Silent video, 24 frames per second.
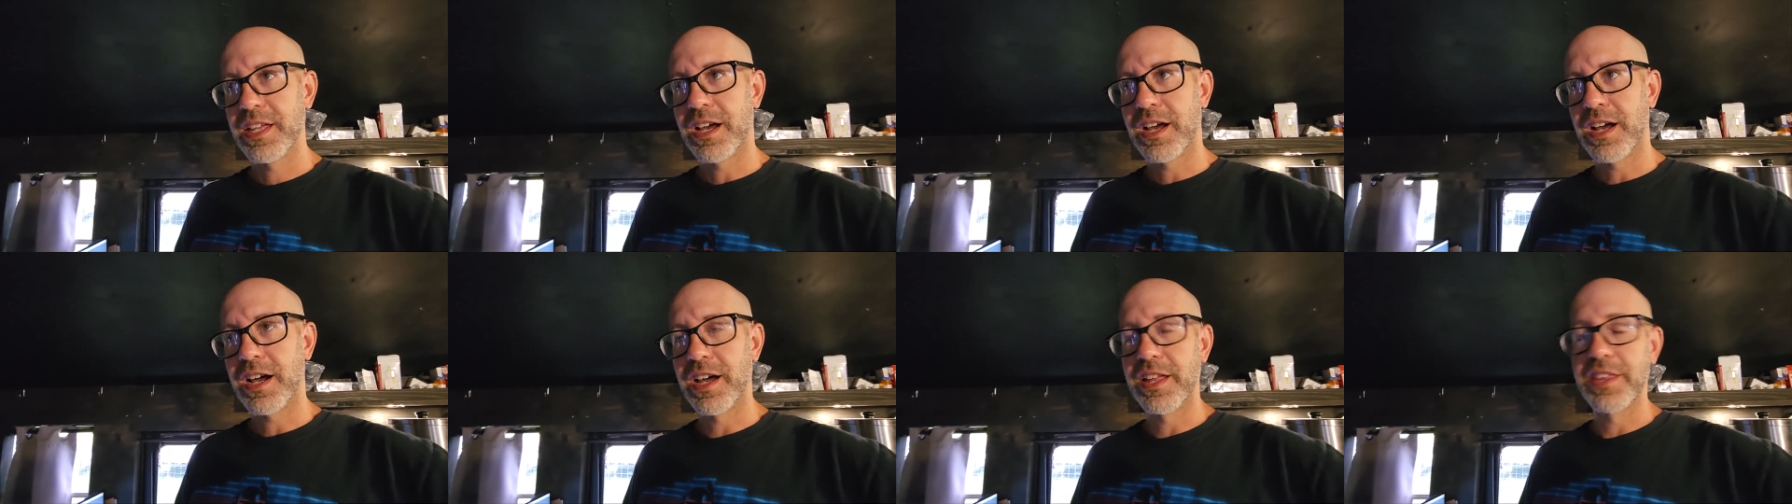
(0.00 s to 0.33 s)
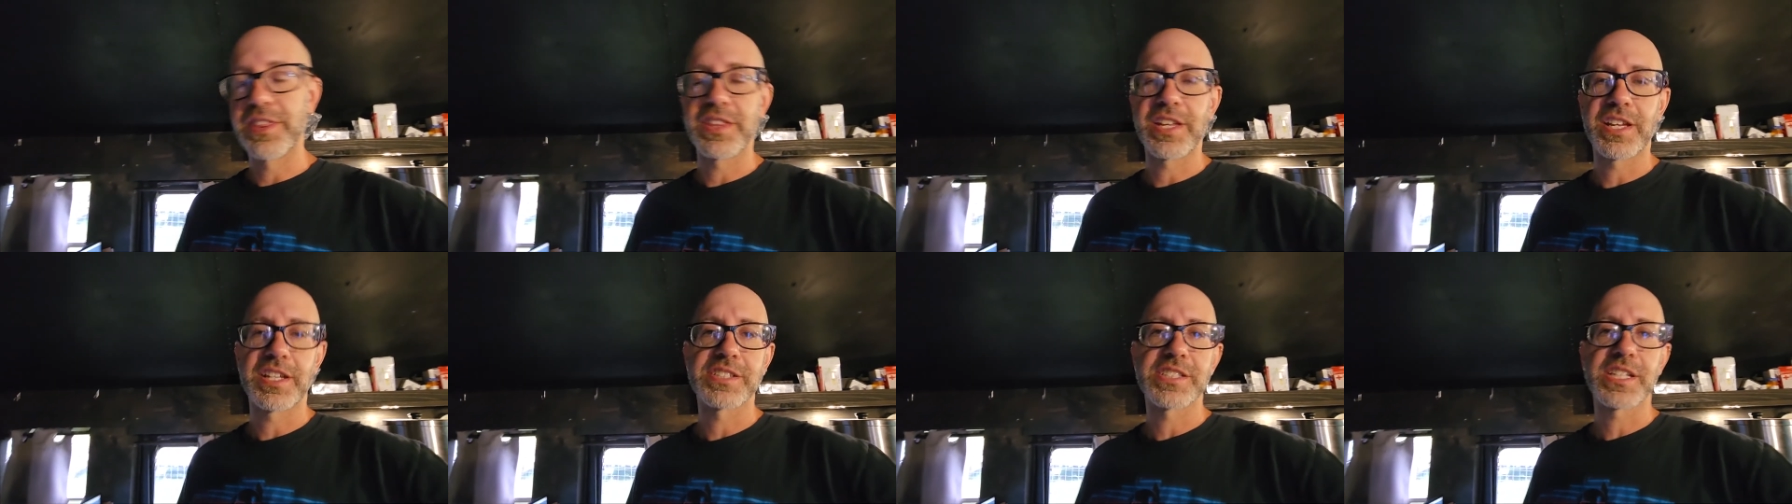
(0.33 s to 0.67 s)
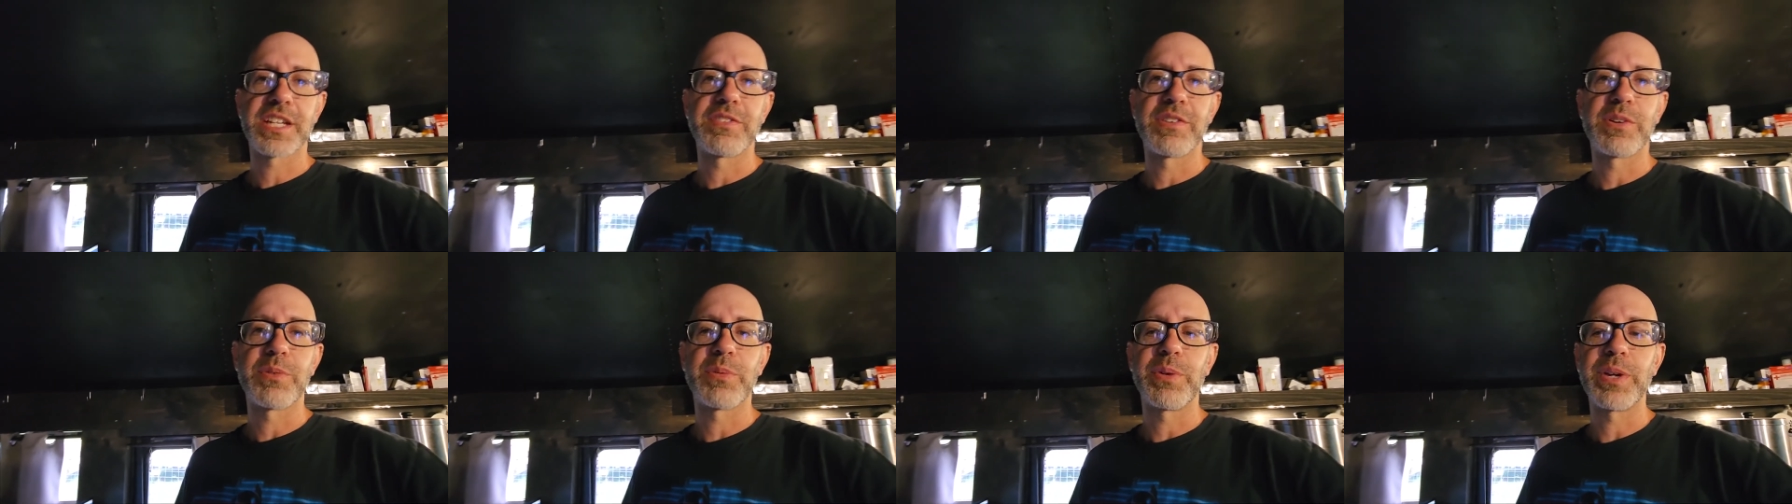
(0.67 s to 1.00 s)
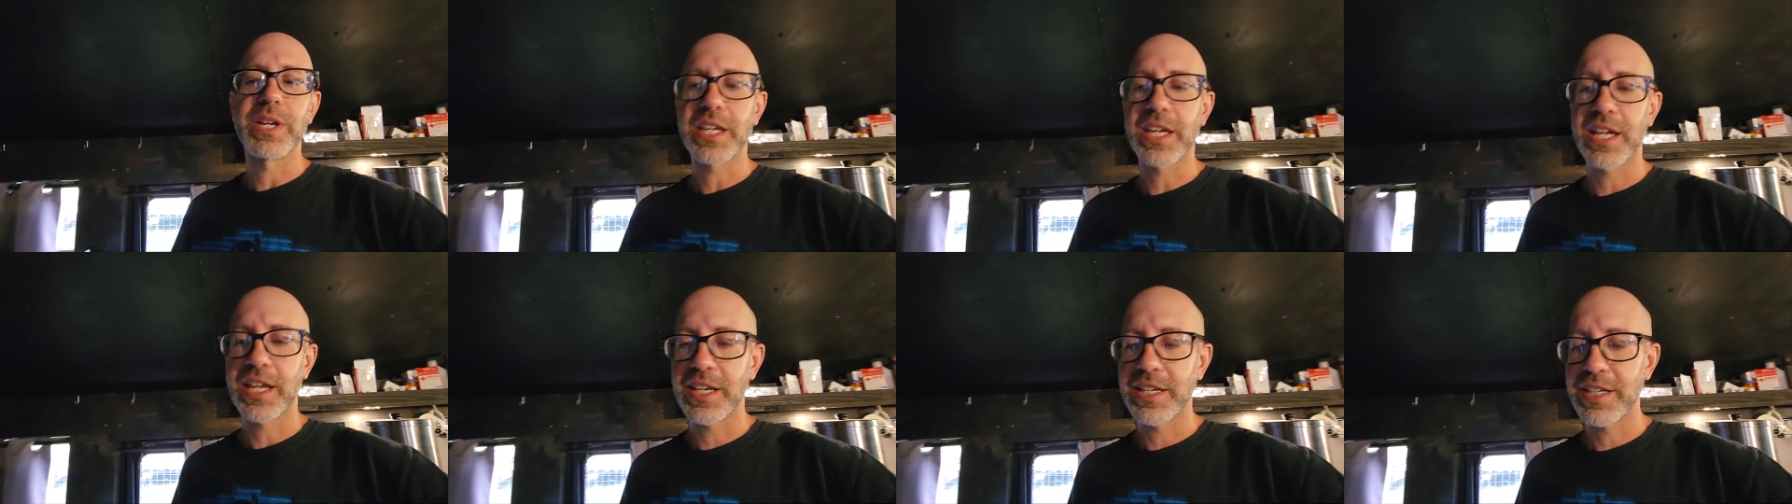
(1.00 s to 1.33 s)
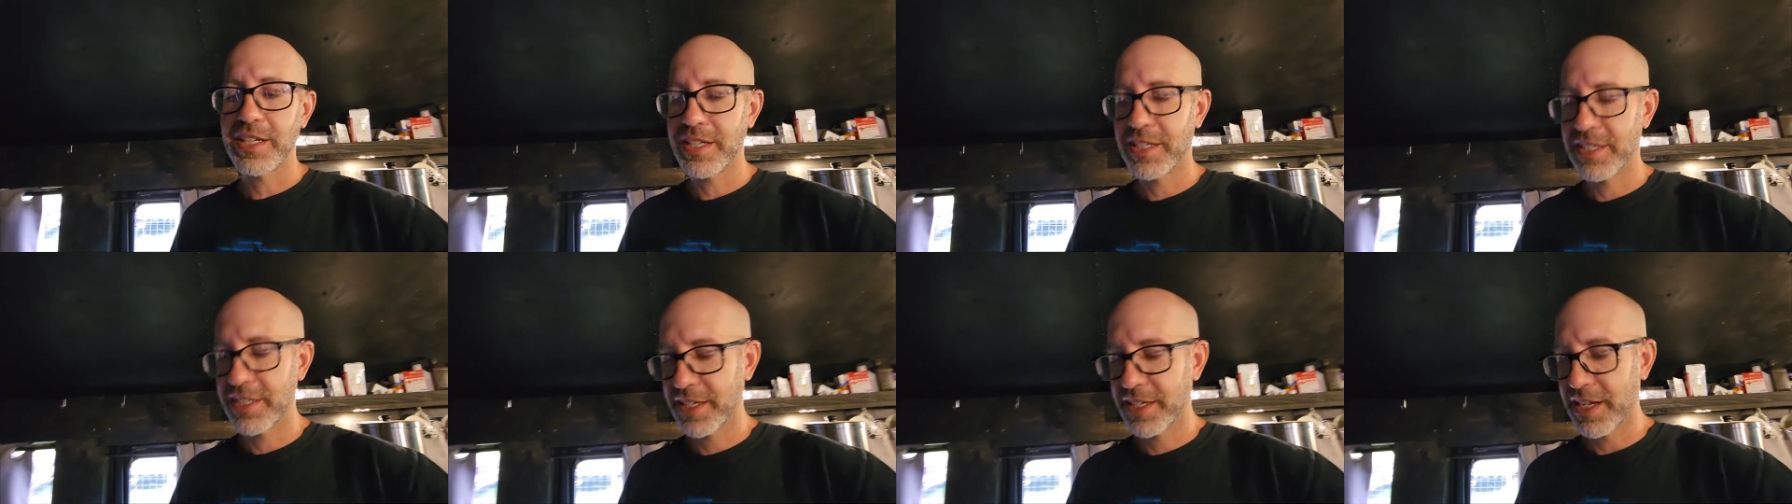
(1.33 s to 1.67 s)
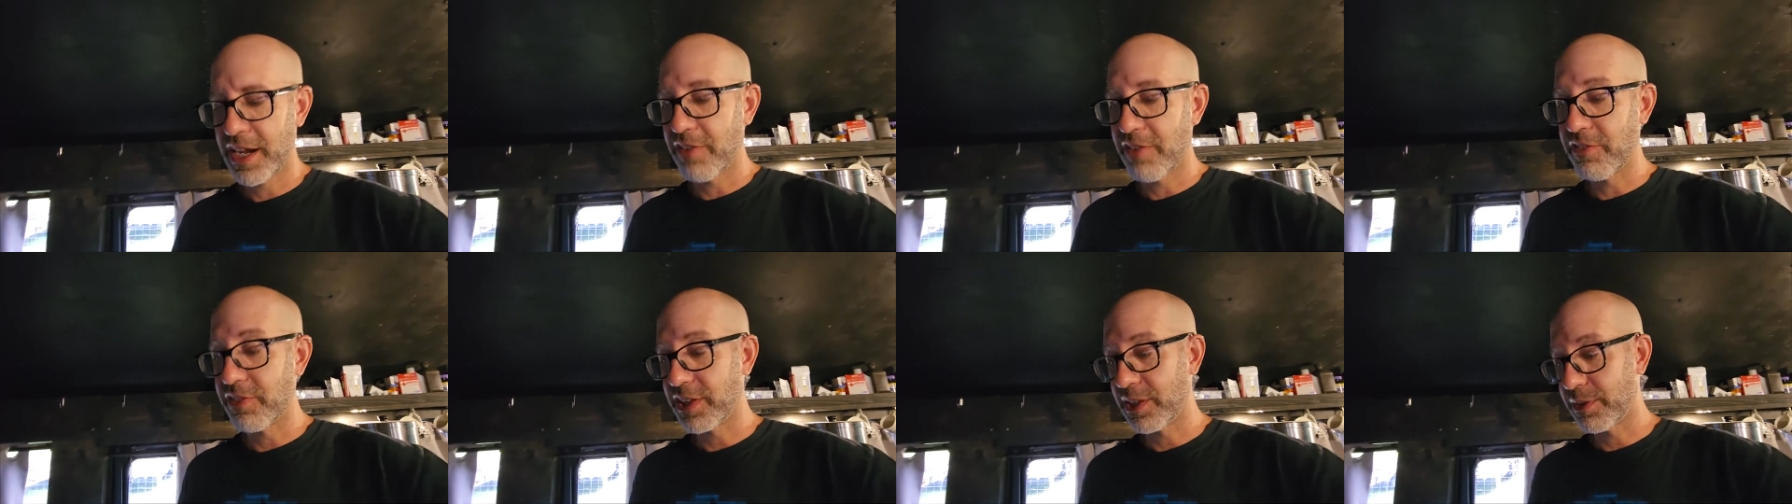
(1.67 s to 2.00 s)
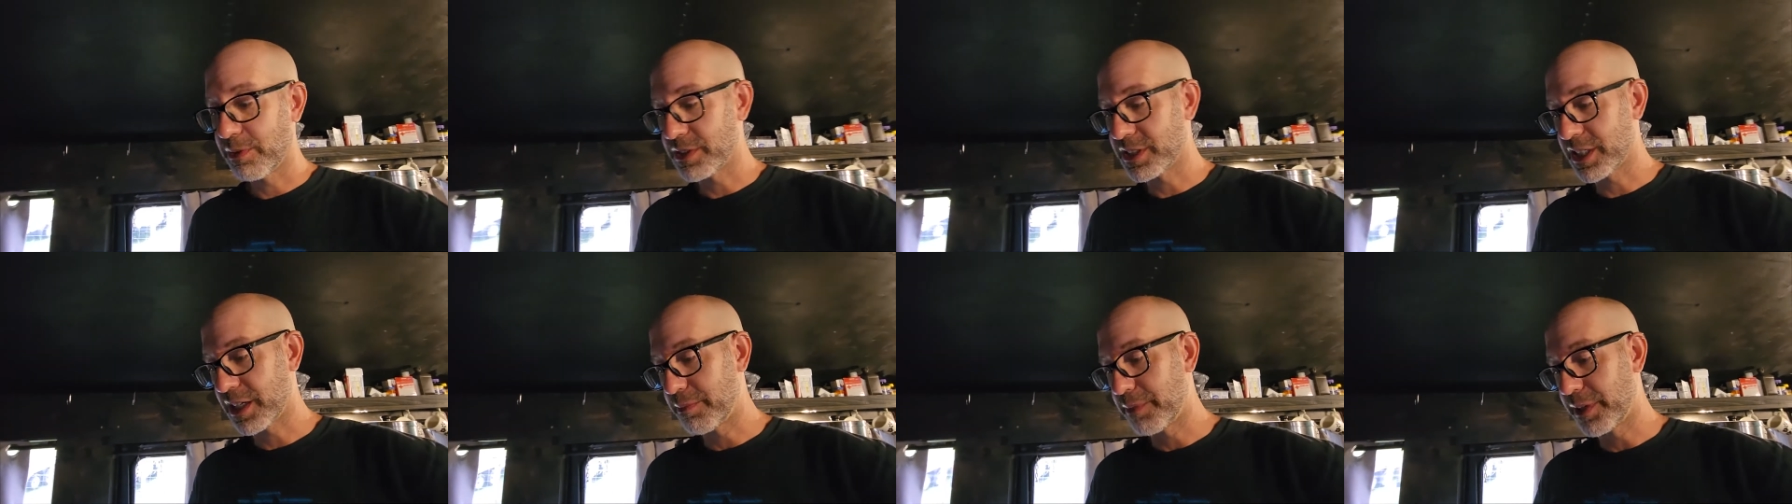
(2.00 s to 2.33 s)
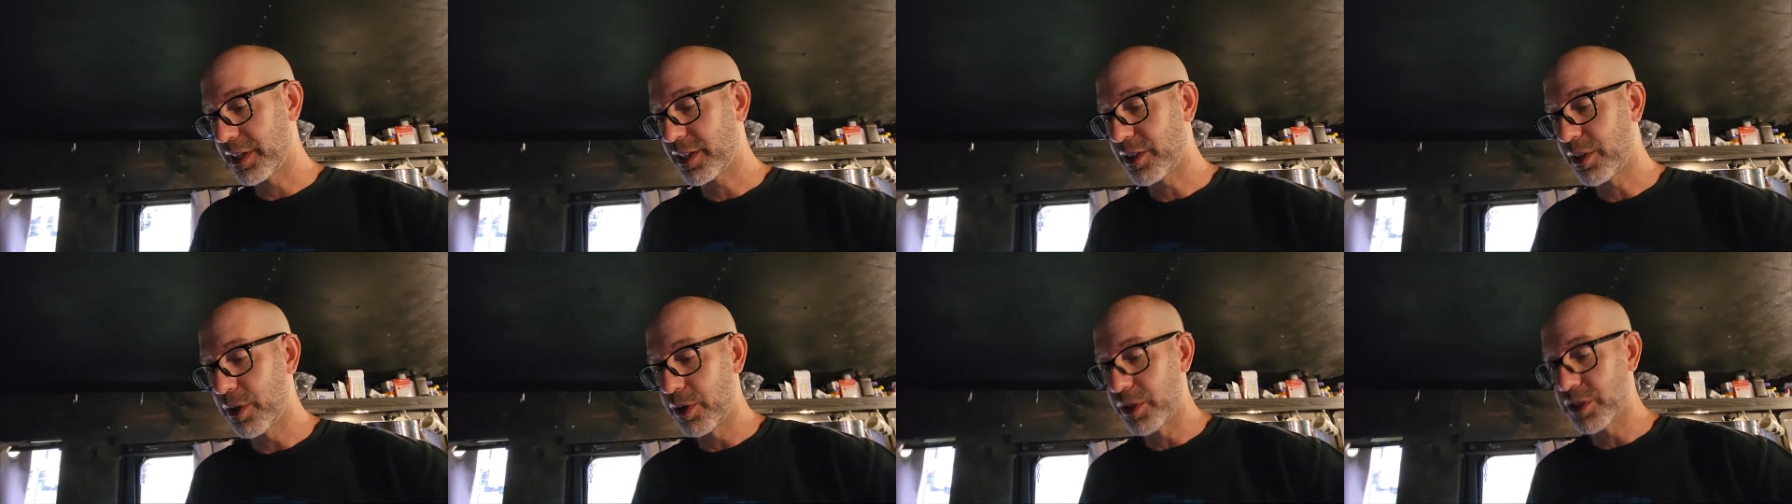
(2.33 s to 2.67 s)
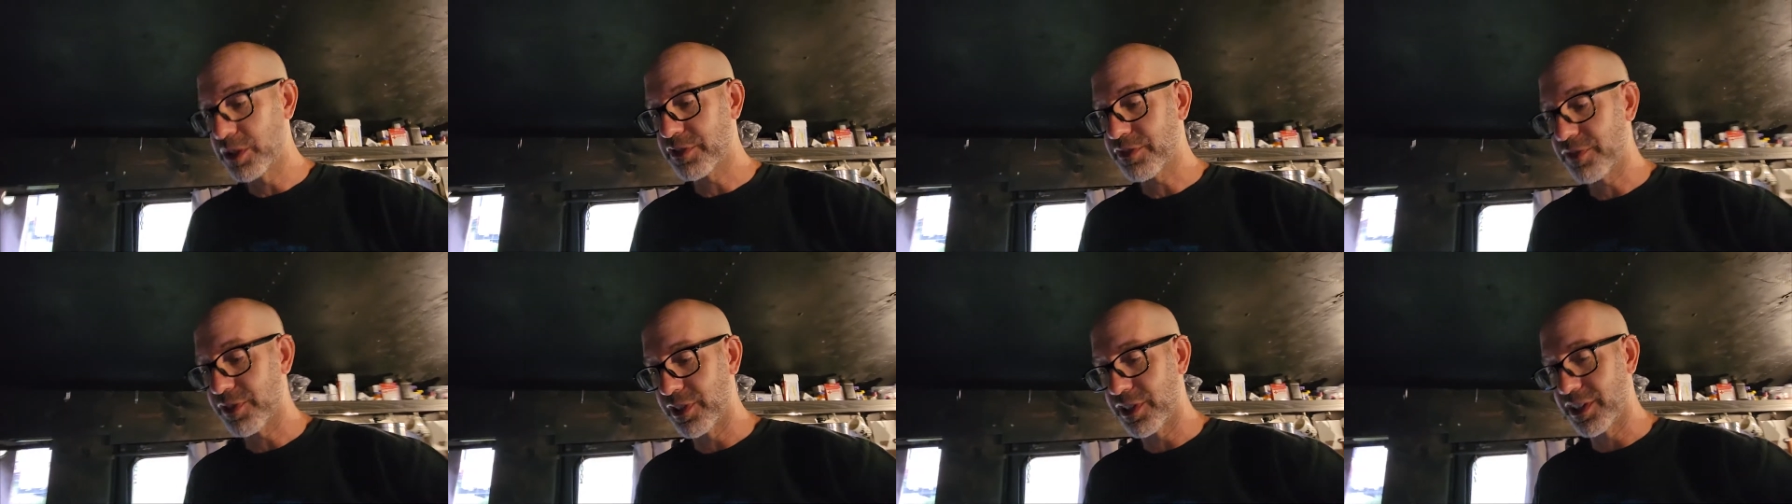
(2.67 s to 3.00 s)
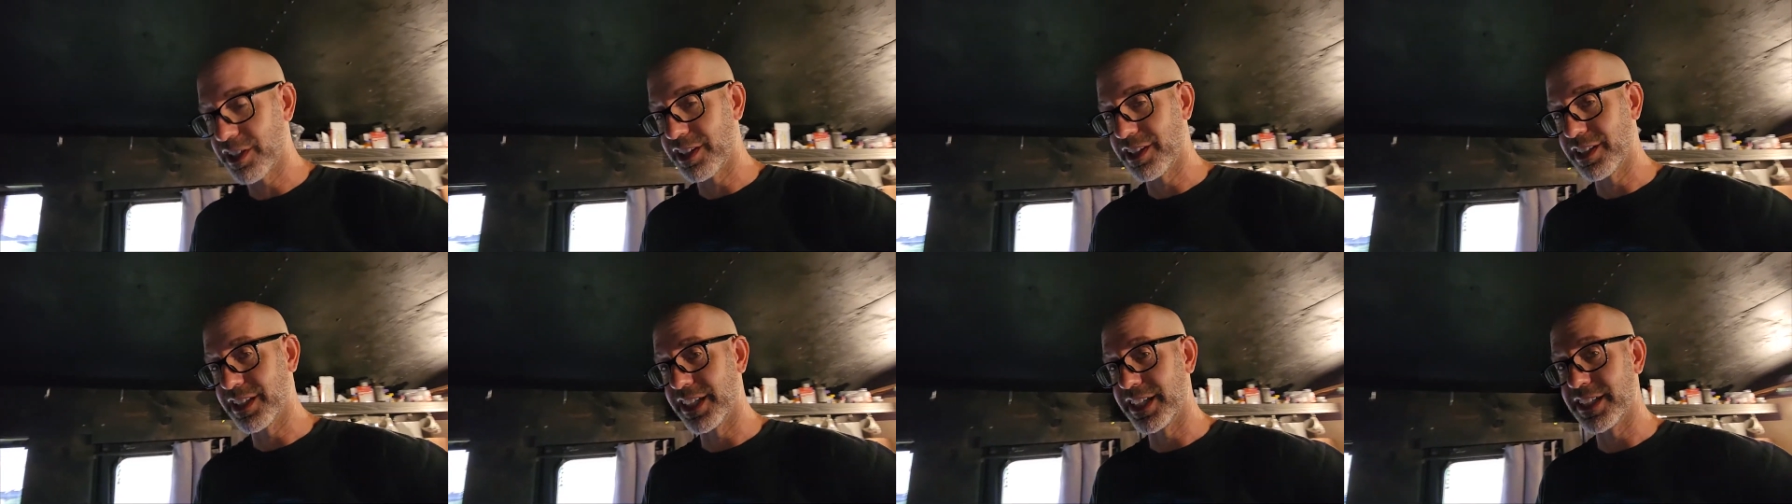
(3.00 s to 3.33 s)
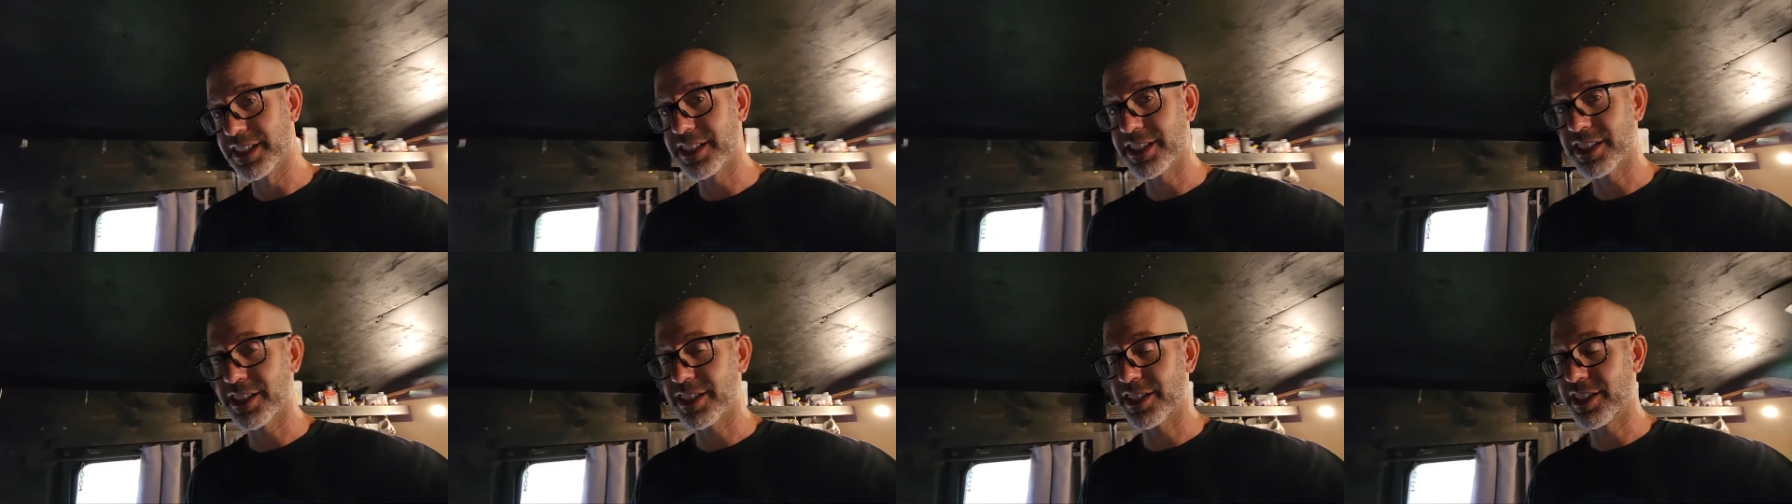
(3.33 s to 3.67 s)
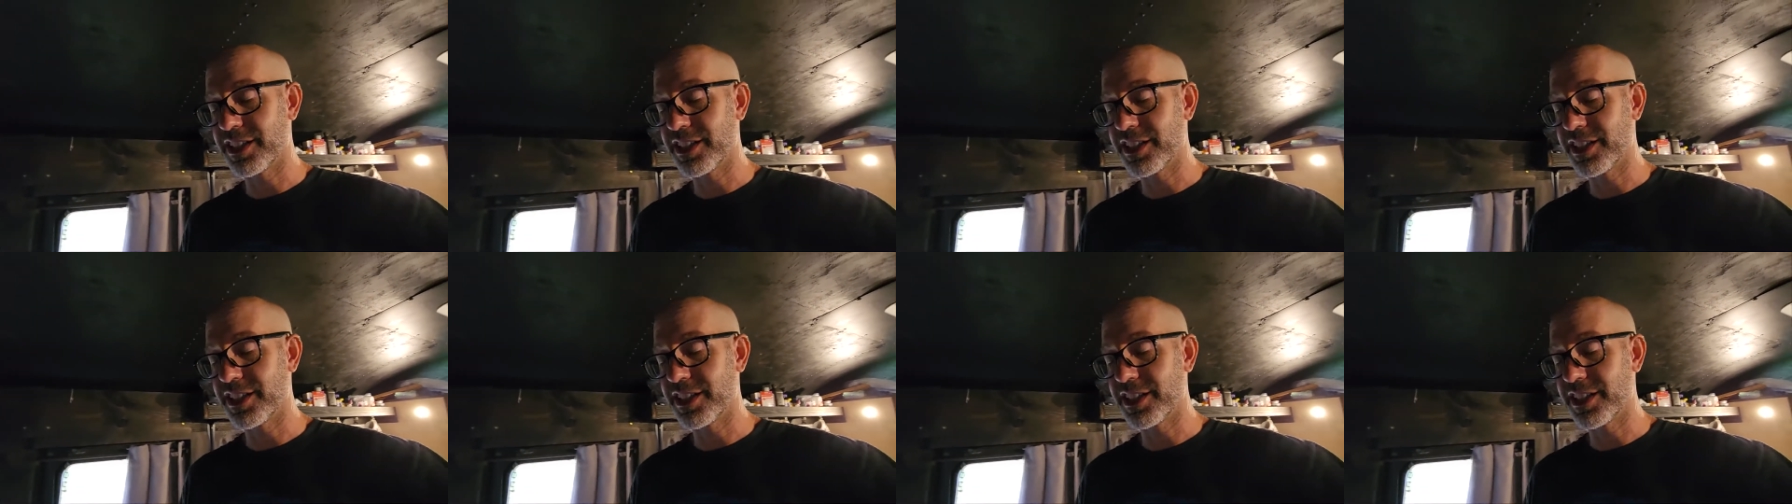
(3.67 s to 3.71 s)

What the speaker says: On Thanksgiving weekend, everything was going to be closed for at least